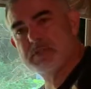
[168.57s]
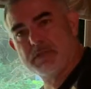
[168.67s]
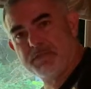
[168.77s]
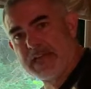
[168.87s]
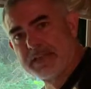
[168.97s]
it was
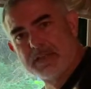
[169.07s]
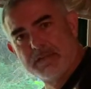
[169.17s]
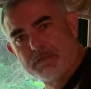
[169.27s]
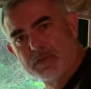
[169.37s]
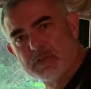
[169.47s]

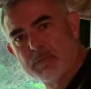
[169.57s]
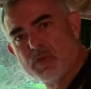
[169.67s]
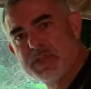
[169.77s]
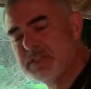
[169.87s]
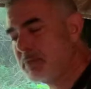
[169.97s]
defective for some
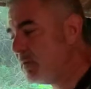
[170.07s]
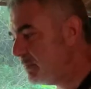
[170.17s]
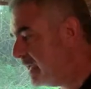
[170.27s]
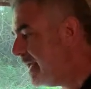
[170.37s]
reason, but